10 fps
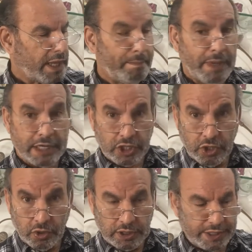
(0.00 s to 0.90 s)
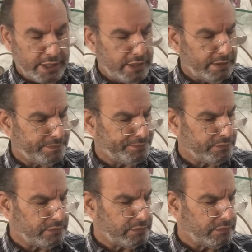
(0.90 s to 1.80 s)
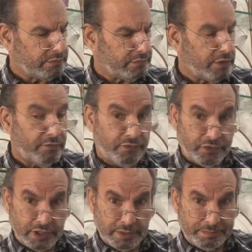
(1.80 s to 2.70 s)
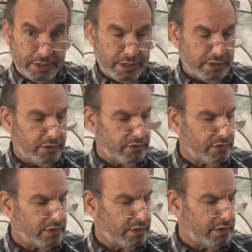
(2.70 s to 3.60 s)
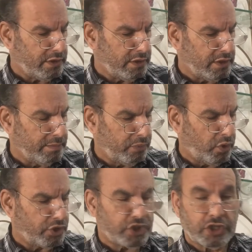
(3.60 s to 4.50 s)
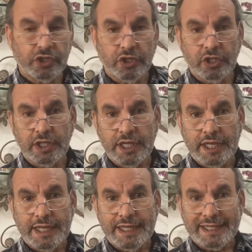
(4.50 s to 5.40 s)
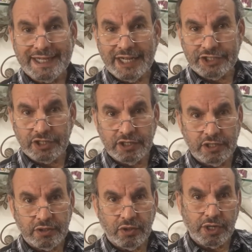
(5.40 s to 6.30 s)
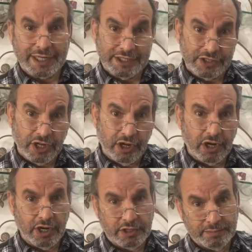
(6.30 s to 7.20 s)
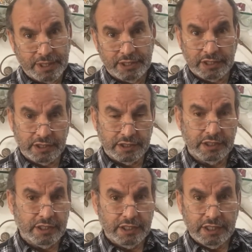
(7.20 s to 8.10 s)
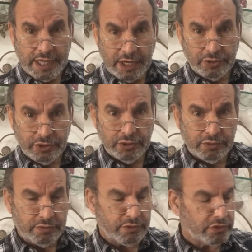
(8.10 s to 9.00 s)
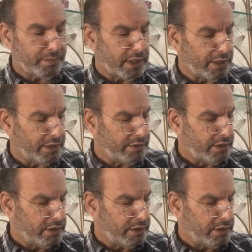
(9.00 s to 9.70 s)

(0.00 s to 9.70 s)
Mongolia, Philippines, Portugal, Qatar, or Qatar, depending on how you spell it.